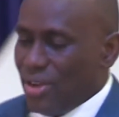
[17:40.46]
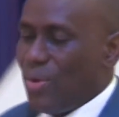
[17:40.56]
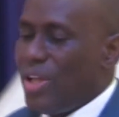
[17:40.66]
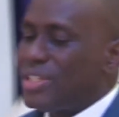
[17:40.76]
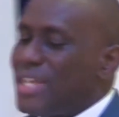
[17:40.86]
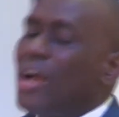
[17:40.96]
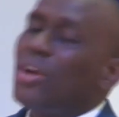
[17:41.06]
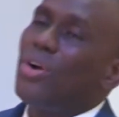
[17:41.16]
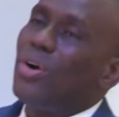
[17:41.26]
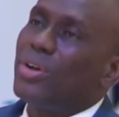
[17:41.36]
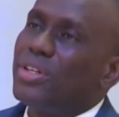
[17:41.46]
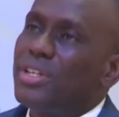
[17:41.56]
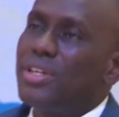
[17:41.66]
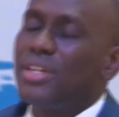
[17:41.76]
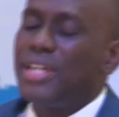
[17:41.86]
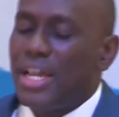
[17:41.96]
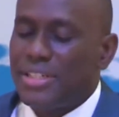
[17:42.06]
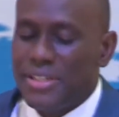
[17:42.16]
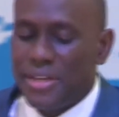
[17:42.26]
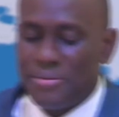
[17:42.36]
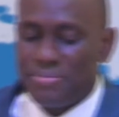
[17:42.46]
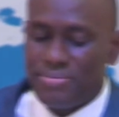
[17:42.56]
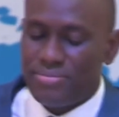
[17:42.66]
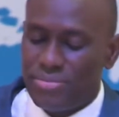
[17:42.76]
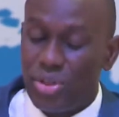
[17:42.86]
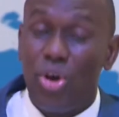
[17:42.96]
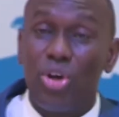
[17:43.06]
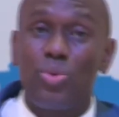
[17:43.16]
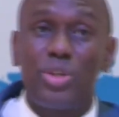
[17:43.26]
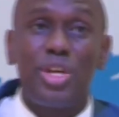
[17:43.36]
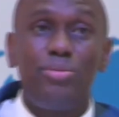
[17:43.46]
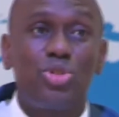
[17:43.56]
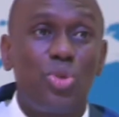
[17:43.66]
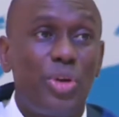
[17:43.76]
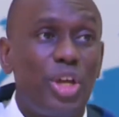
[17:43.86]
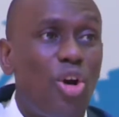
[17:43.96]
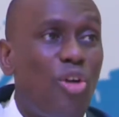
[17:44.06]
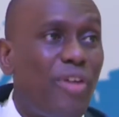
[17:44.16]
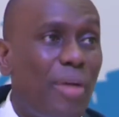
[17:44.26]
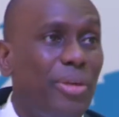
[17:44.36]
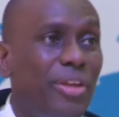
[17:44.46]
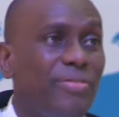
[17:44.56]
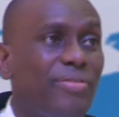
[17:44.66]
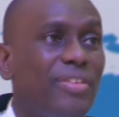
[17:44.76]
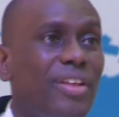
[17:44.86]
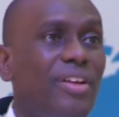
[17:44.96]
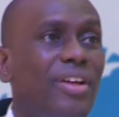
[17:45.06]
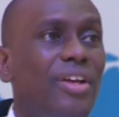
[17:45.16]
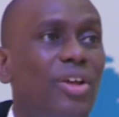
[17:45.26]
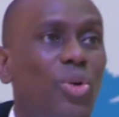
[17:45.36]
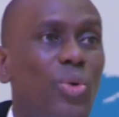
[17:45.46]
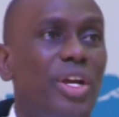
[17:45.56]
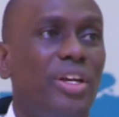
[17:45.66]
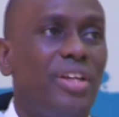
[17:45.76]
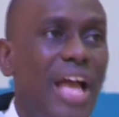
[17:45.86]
Well, thank God that um, God was able to recover me quickly.